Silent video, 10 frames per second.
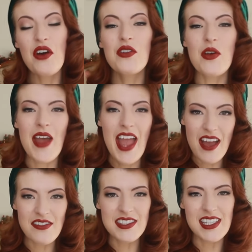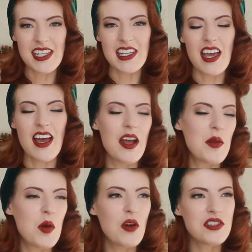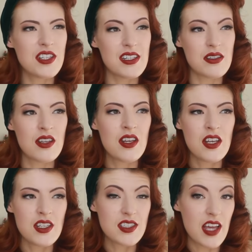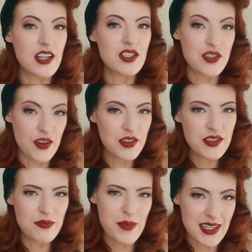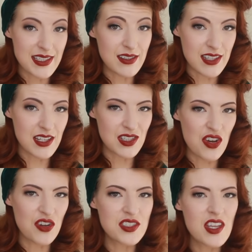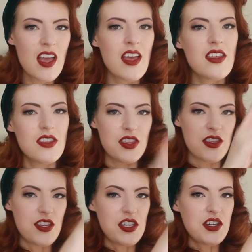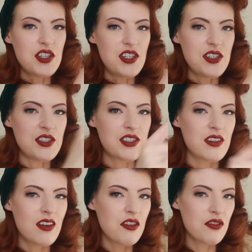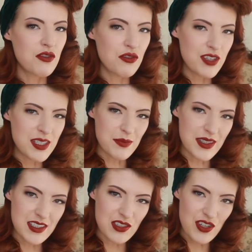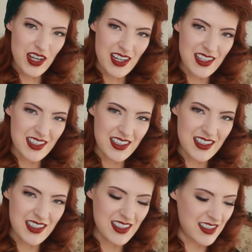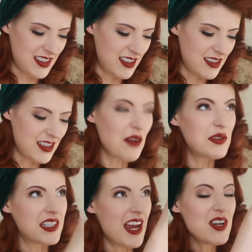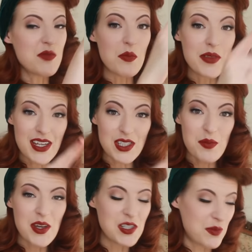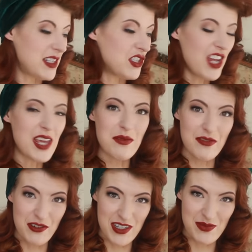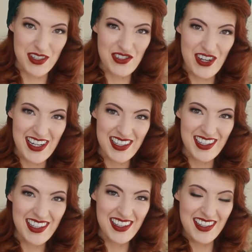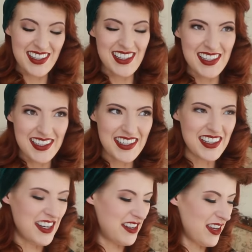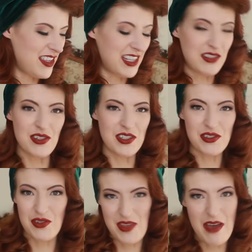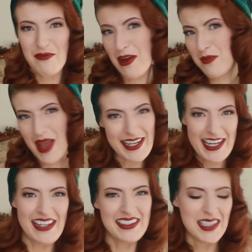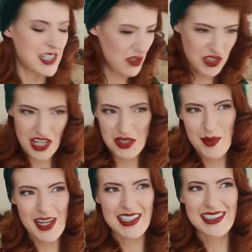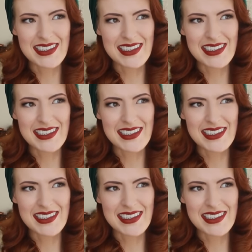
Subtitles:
Although I have seen often in sign songs, BSL sign songs, you can use Christmas tree. That was terrible, but that's supposed to be the shape of a Christmas tree. You know, I think I drew that very badly. Don't judge me.